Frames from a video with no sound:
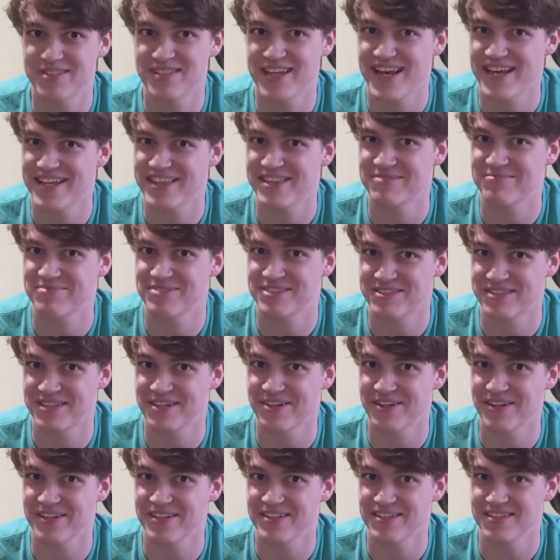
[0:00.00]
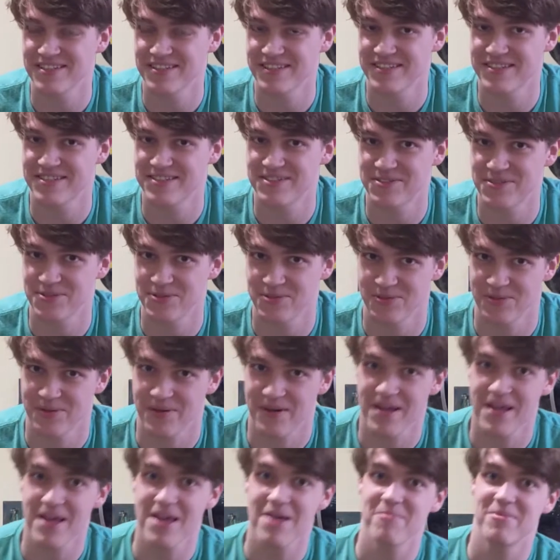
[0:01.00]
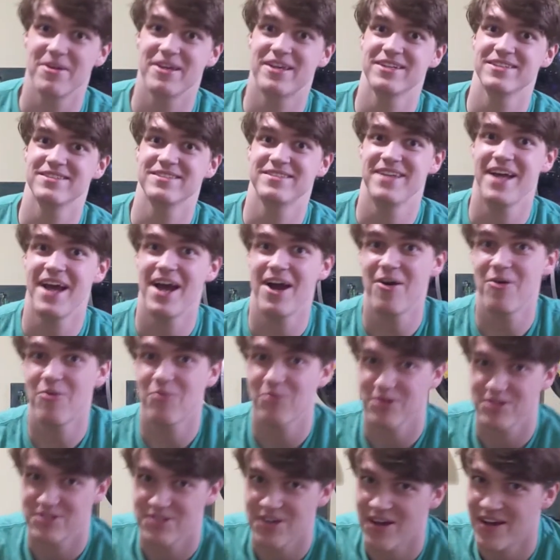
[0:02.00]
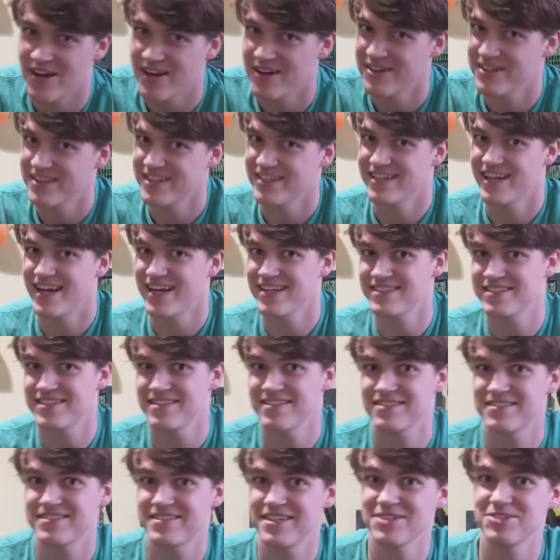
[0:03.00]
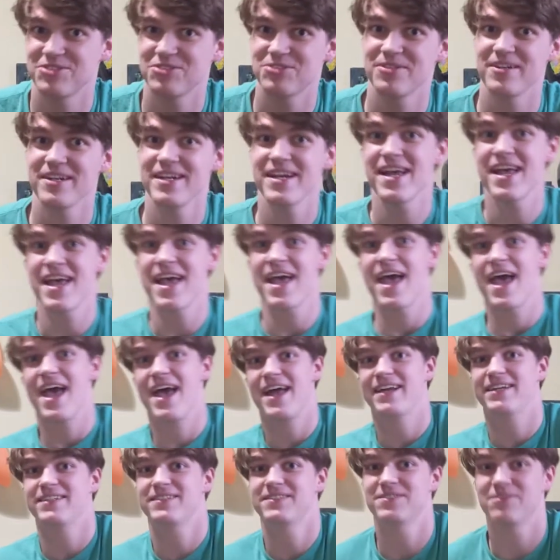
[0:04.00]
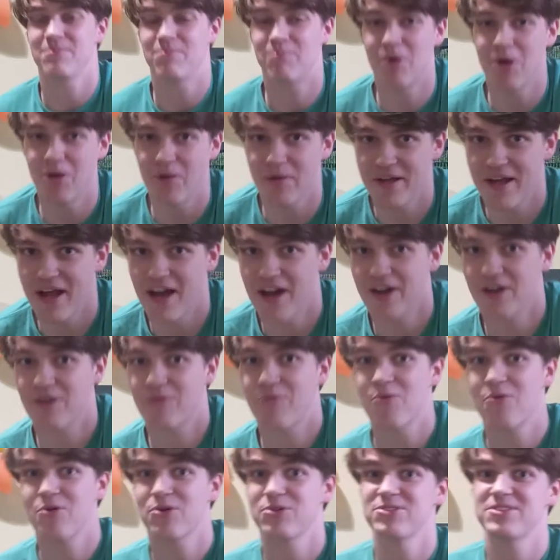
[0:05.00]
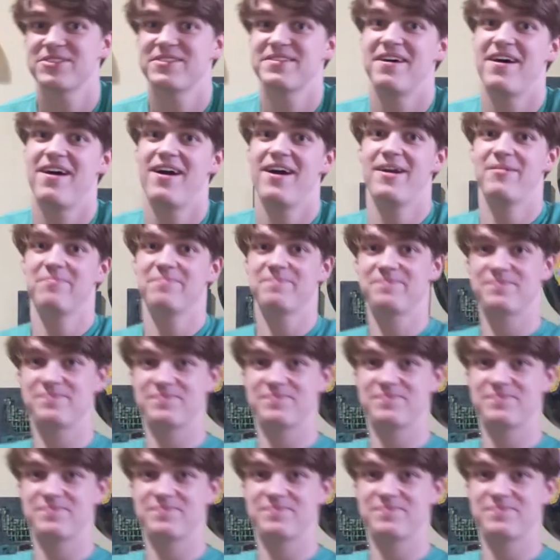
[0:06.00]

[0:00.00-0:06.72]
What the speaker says: take them seriously soon, because now we're in the 19th century, and it's Napoleonic Wars time.